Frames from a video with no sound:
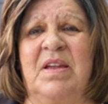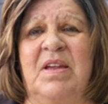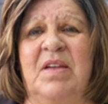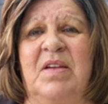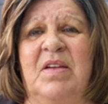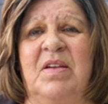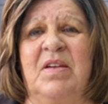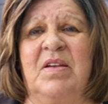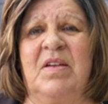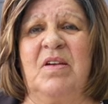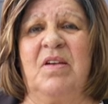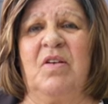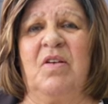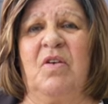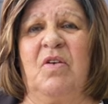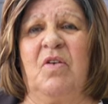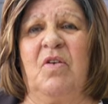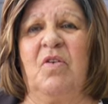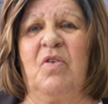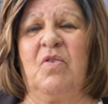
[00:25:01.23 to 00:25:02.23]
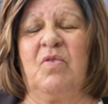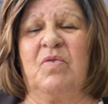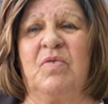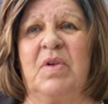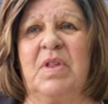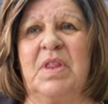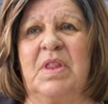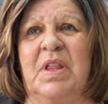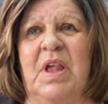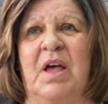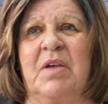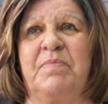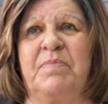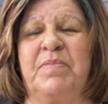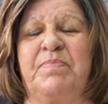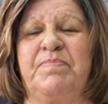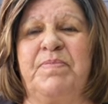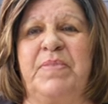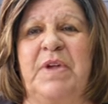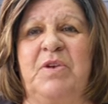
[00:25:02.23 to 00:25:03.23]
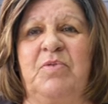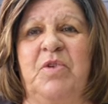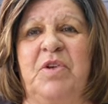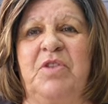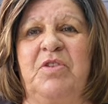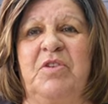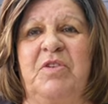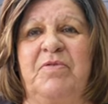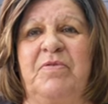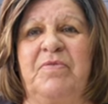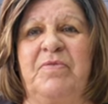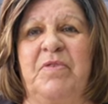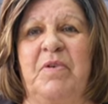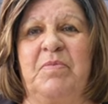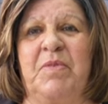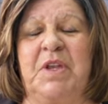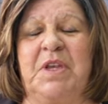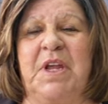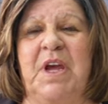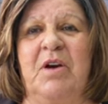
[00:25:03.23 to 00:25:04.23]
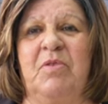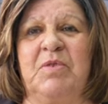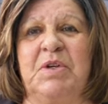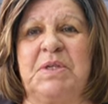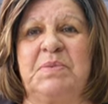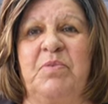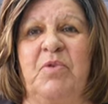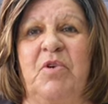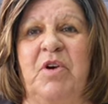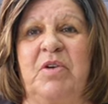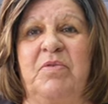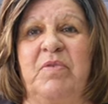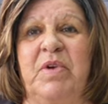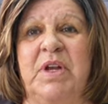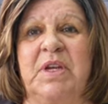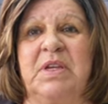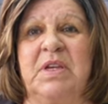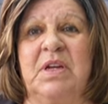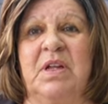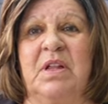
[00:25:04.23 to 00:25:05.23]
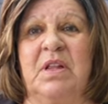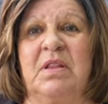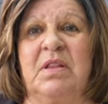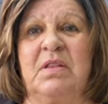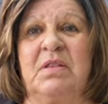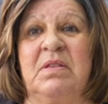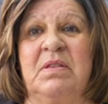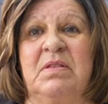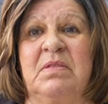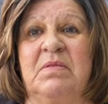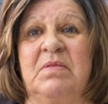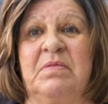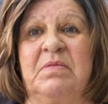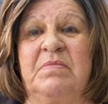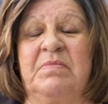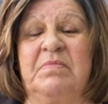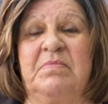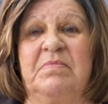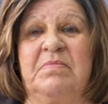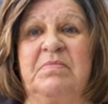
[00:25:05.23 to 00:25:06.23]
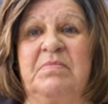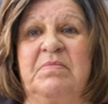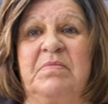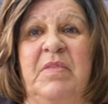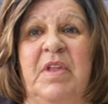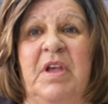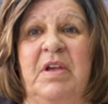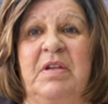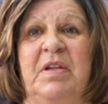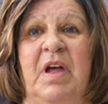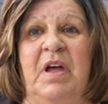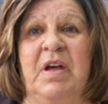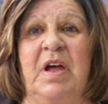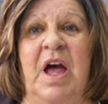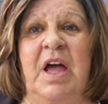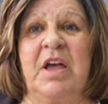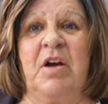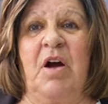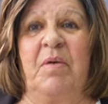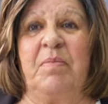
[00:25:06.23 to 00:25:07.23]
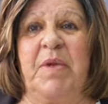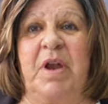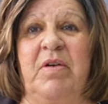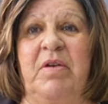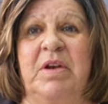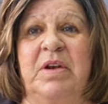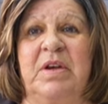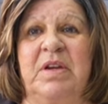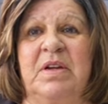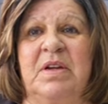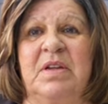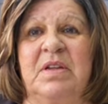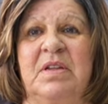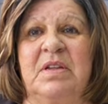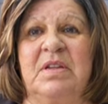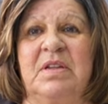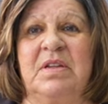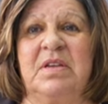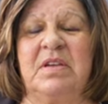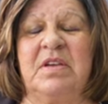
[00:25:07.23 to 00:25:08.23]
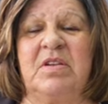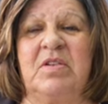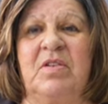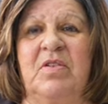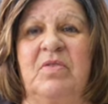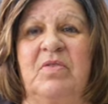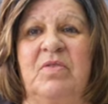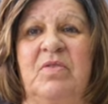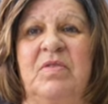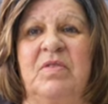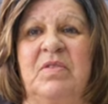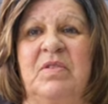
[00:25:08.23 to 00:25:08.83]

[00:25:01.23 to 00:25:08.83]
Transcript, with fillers: time with her? What was? Oh, I've been with her from the day I was born right till I got married. You know,